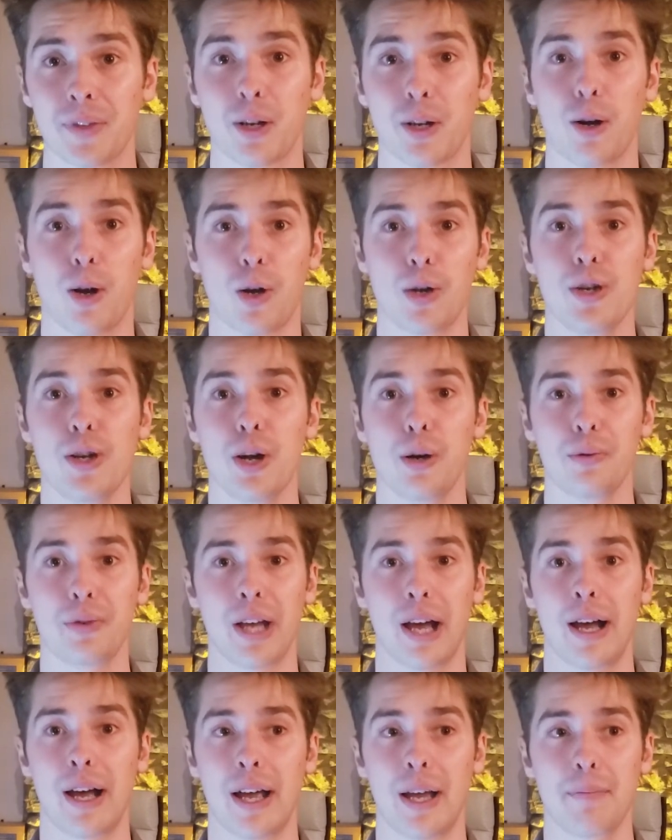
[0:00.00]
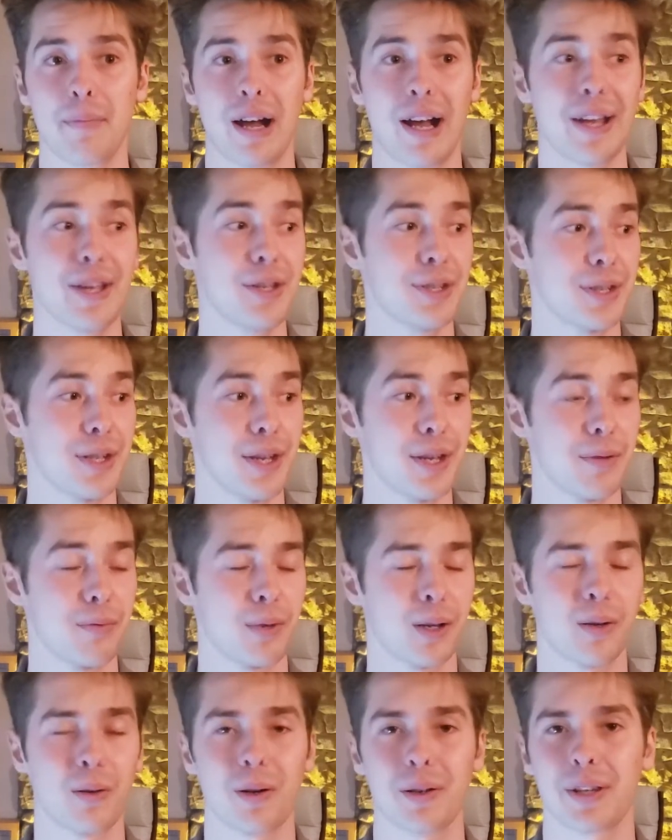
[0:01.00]
or no time, I used to
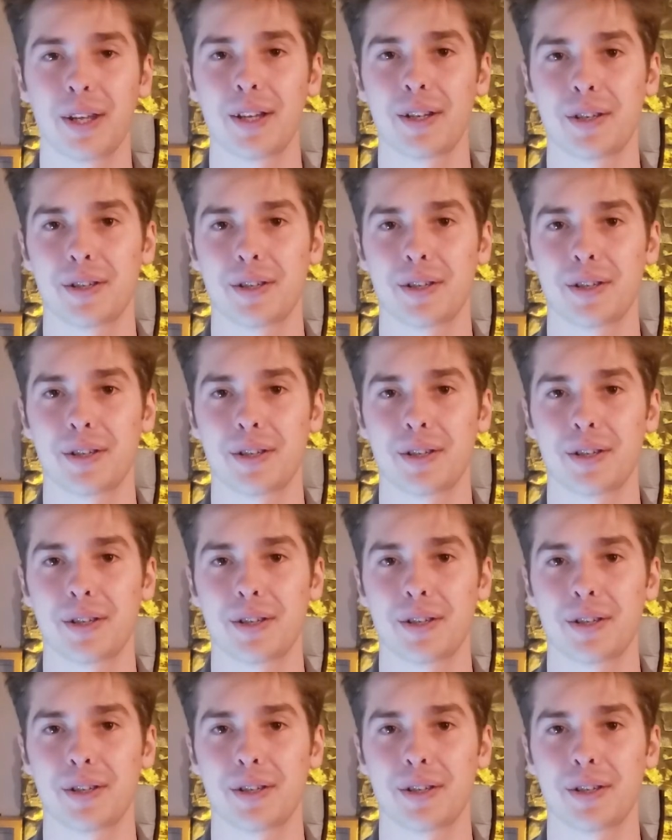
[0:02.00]
record